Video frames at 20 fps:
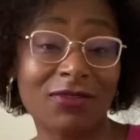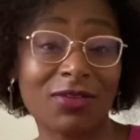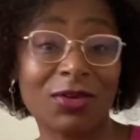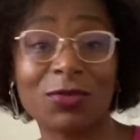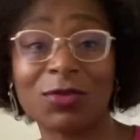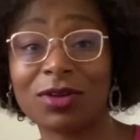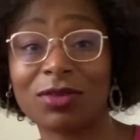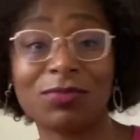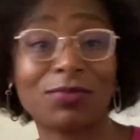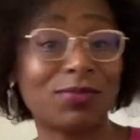I
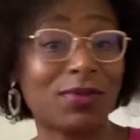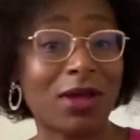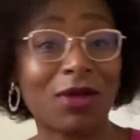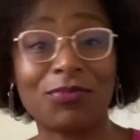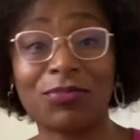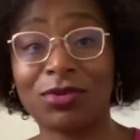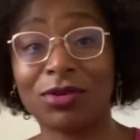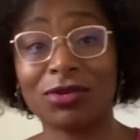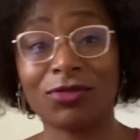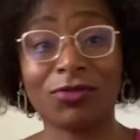want a
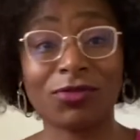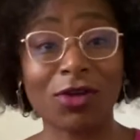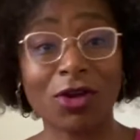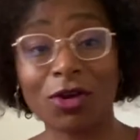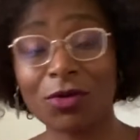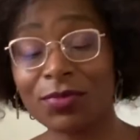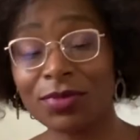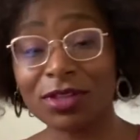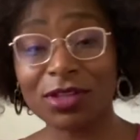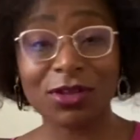beautiful
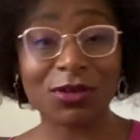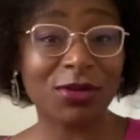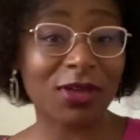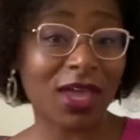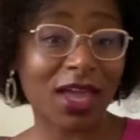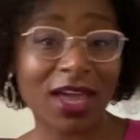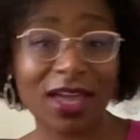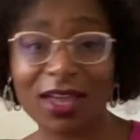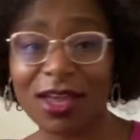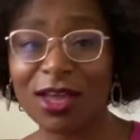home in the
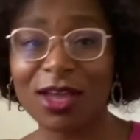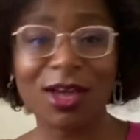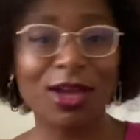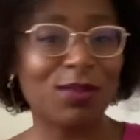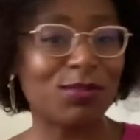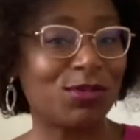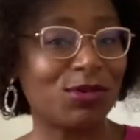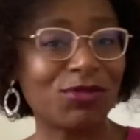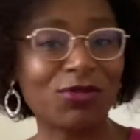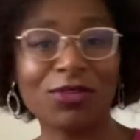UK,
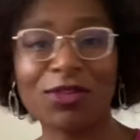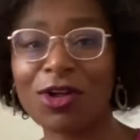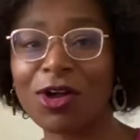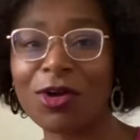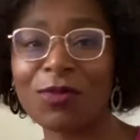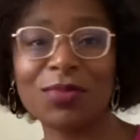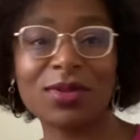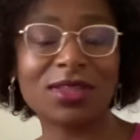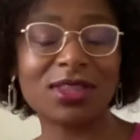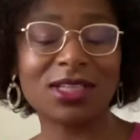beautiful home
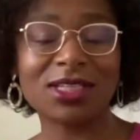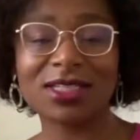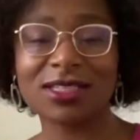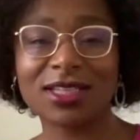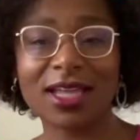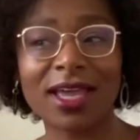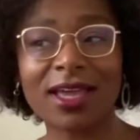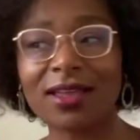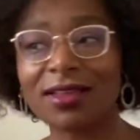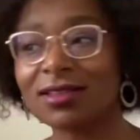in the
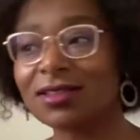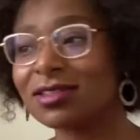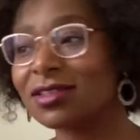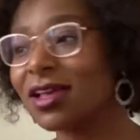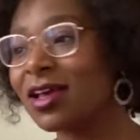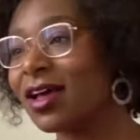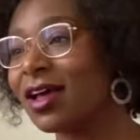States.